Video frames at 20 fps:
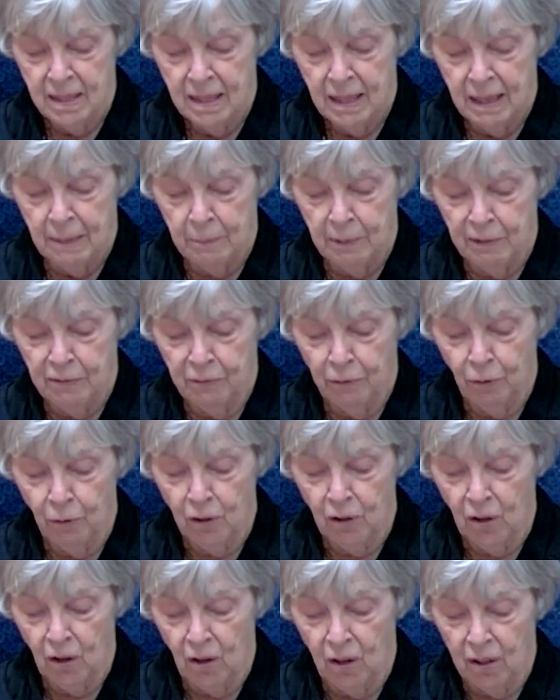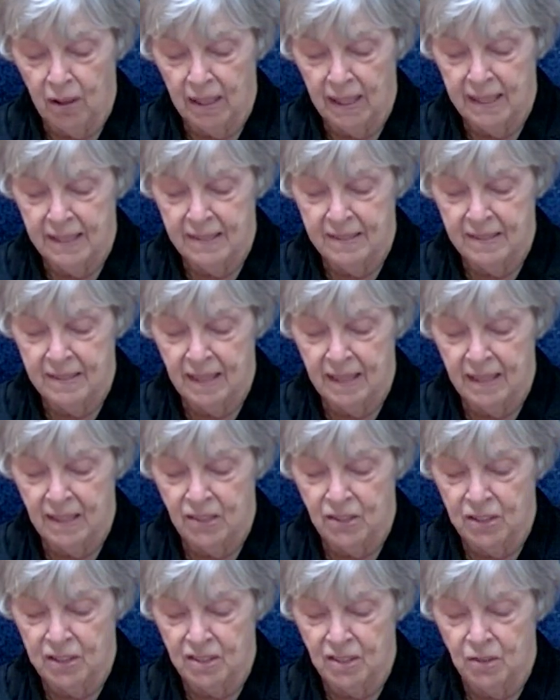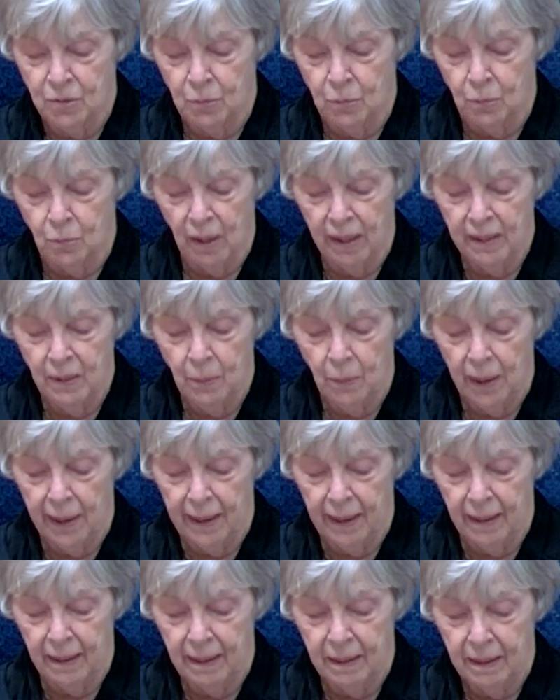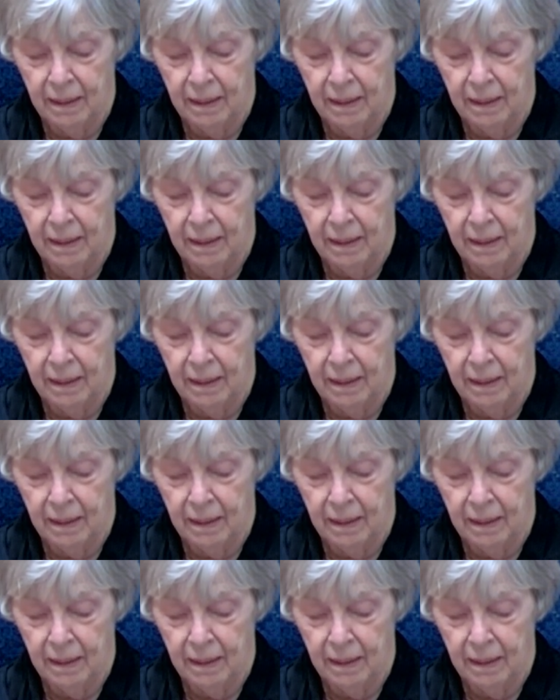and before long, he decided just to run away.